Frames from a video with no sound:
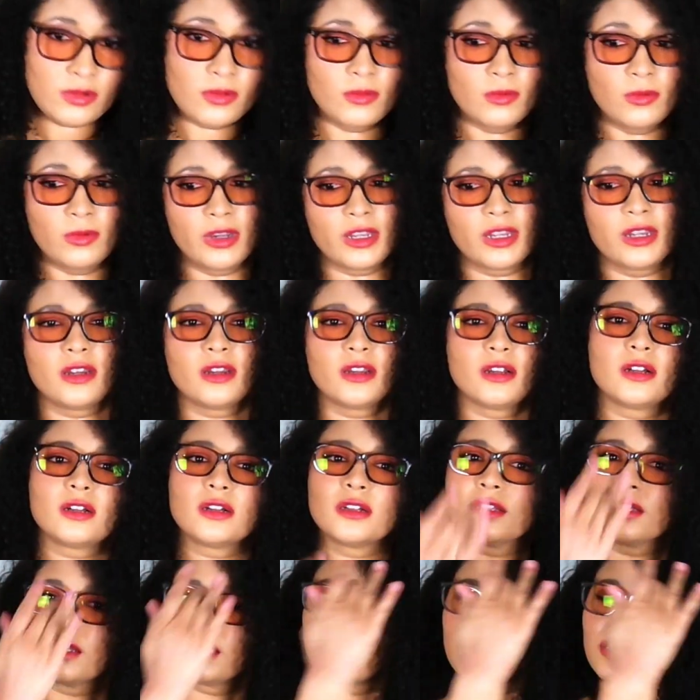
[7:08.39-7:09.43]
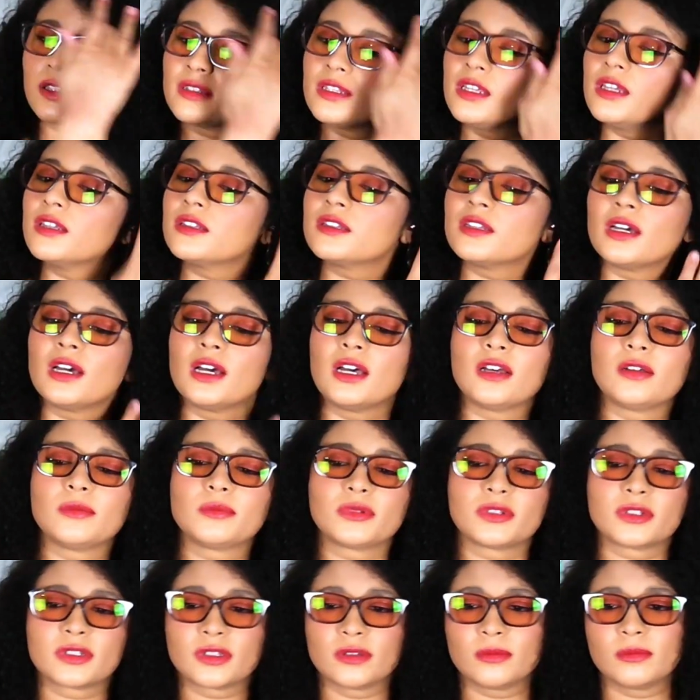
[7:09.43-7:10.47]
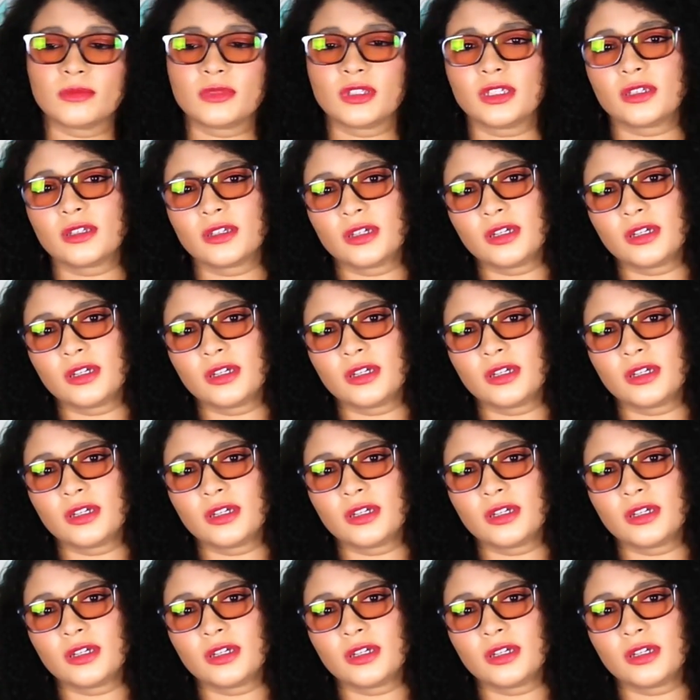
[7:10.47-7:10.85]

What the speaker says: wear like a tank top or something